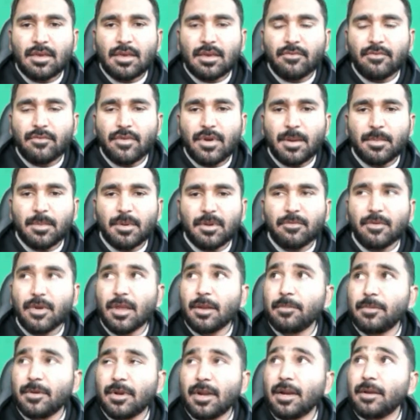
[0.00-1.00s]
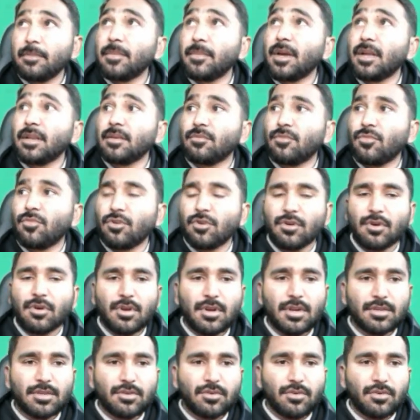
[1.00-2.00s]
Web Development and many more
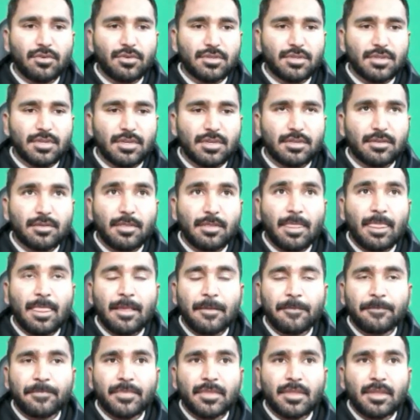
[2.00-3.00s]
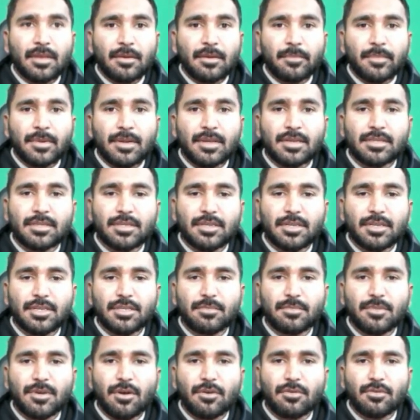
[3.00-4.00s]
online courses. Please
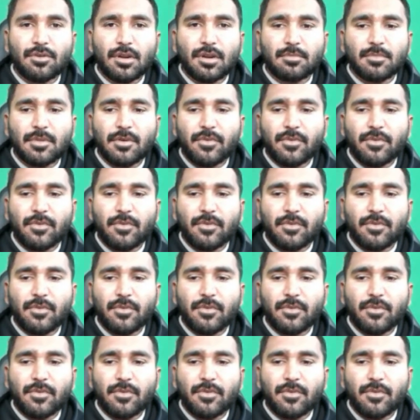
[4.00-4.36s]
reach me out on my